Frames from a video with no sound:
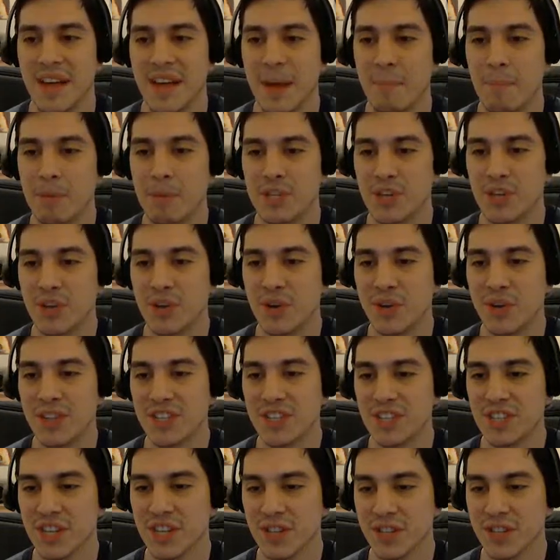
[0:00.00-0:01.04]
I'm
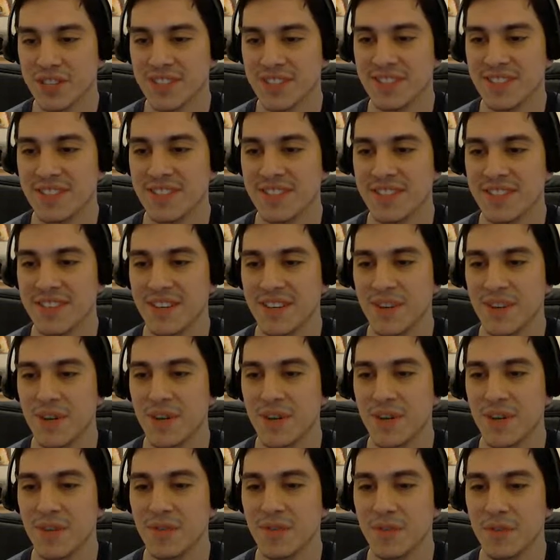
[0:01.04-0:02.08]
particularly jealous
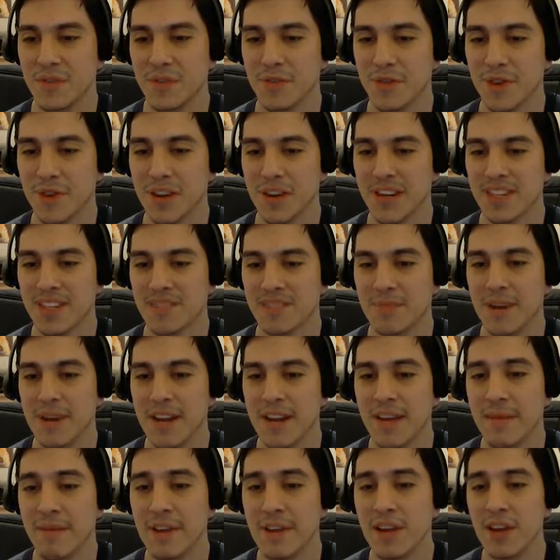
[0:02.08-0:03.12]
of, of you guys. But
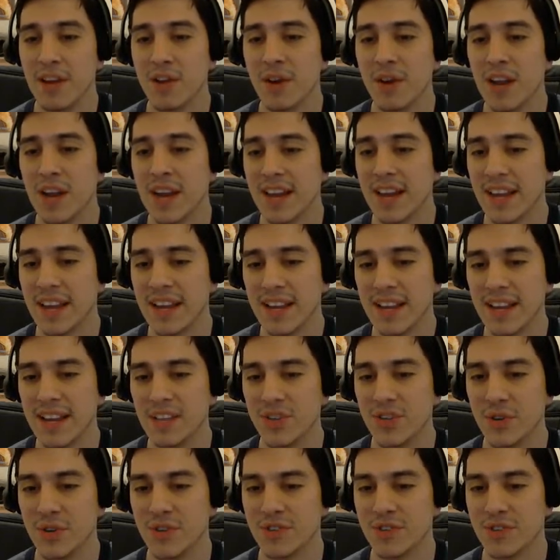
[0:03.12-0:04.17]
uh, but you know, like I did
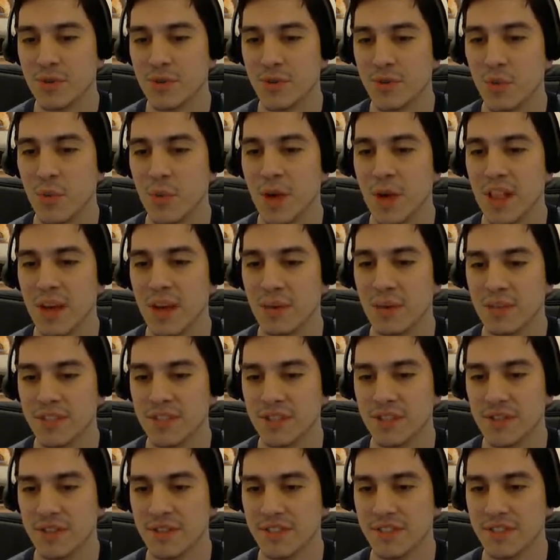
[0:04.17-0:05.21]
enjoy school while I was
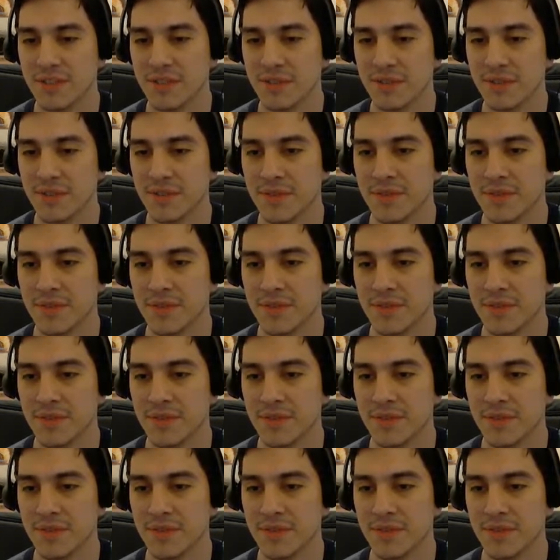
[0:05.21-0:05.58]
there, so